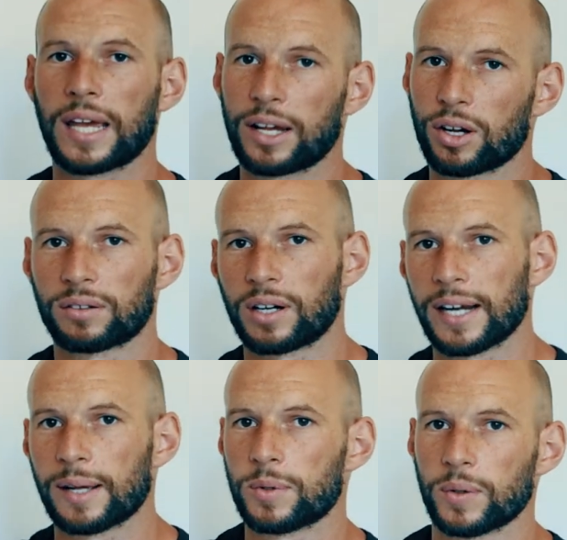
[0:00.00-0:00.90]
you can go
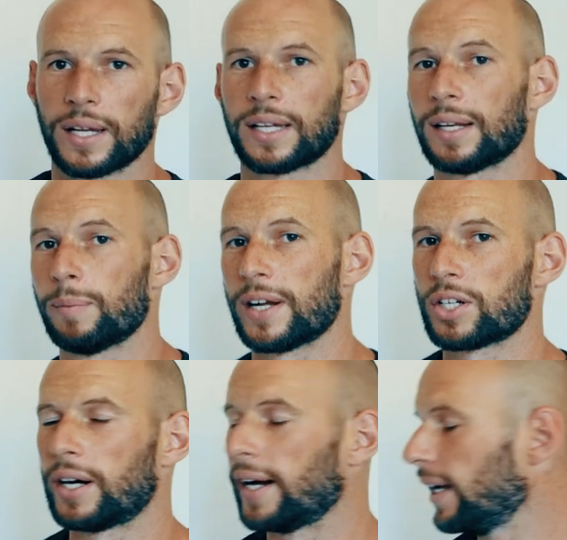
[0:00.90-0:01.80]
right up to it and get a
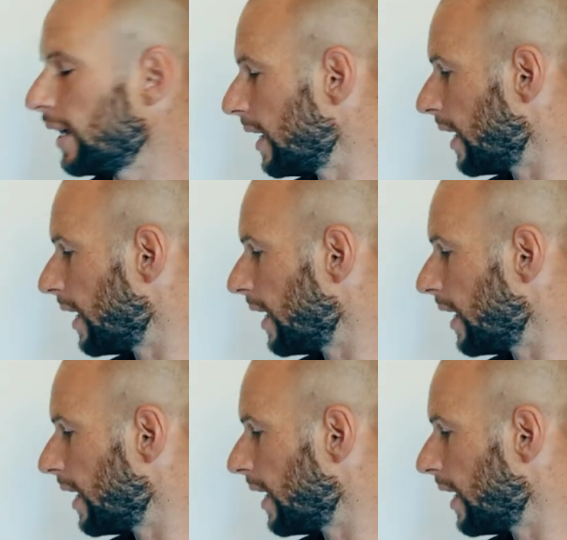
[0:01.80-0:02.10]
much higher